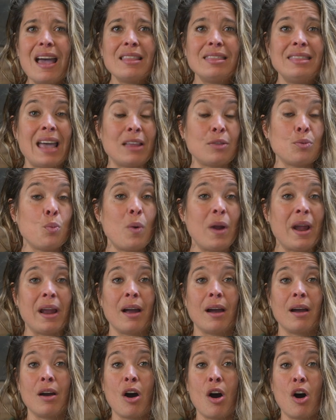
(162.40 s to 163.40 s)
that
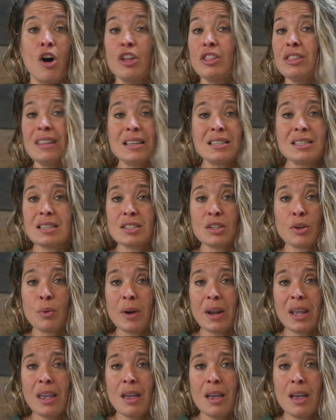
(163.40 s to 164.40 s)
were
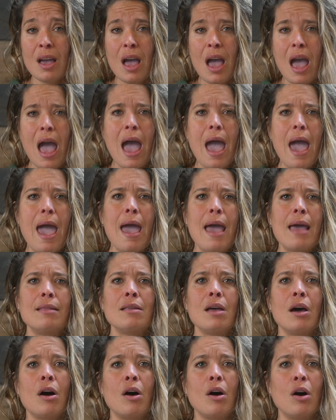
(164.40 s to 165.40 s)
unnecessary and
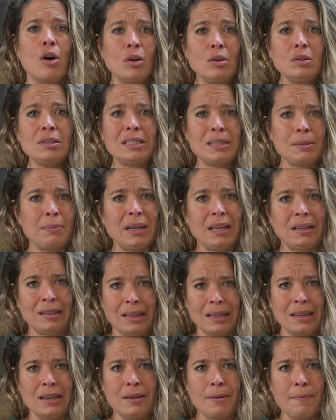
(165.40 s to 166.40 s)

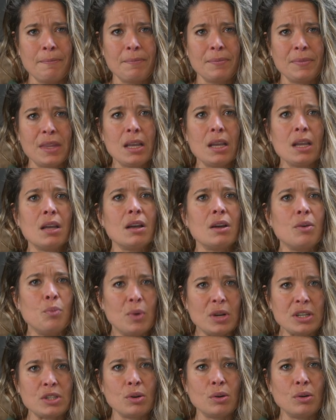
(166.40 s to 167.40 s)
ultimately
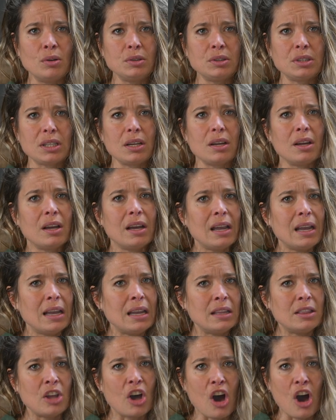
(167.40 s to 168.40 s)
result
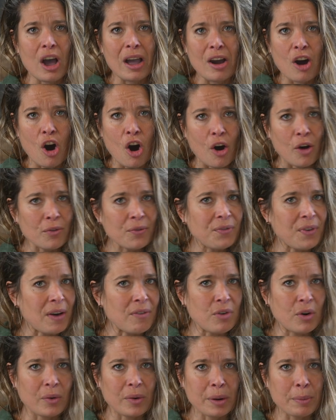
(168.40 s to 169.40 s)
in an
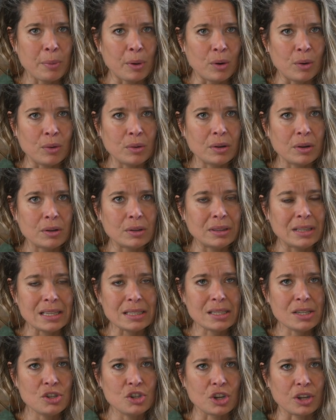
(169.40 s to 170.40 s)
unfavorable
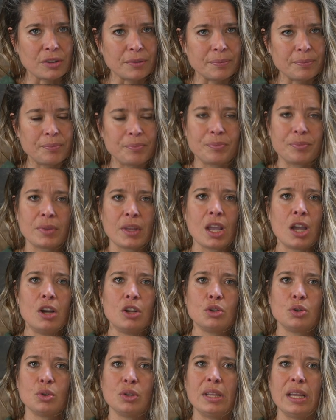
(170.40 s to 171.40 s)
decision.
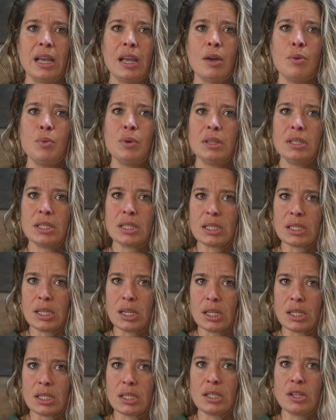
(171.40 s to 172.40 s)
Today, we
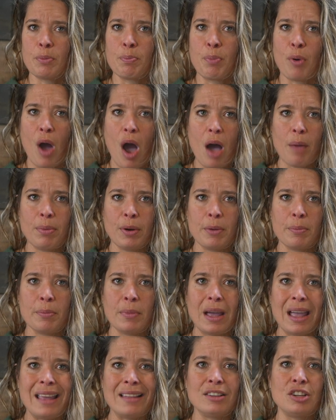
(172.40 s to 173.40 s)
discuss the problem
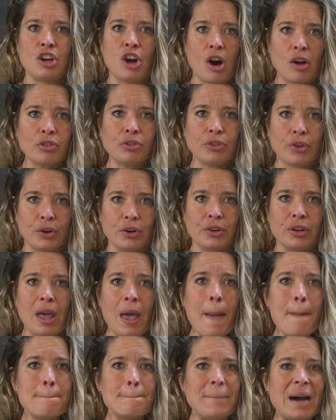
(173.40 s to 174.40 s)
encountered
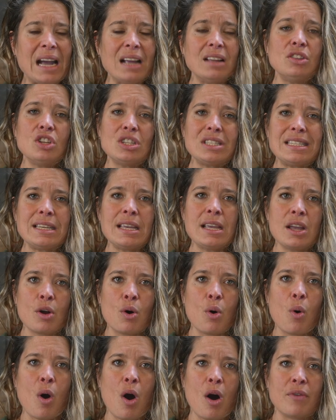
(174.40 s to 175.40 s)
by the C E
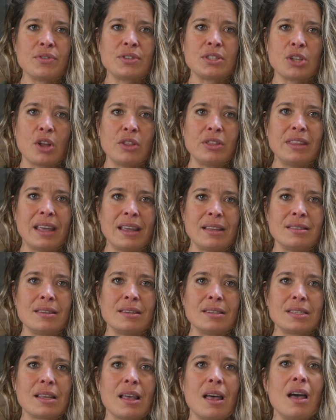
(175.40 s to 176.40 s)
O of
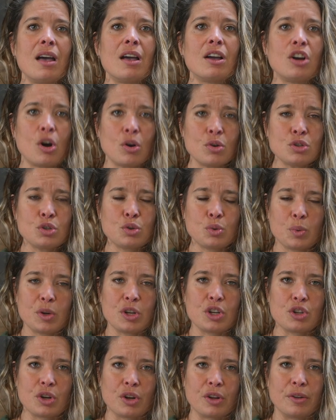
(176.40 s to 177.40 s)
Sundance
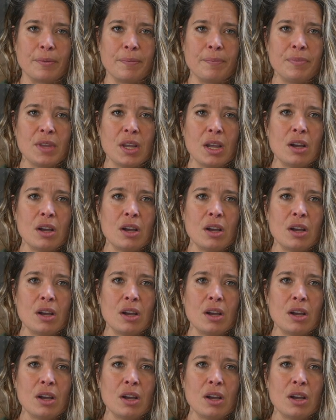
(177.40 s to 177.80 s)
Construction,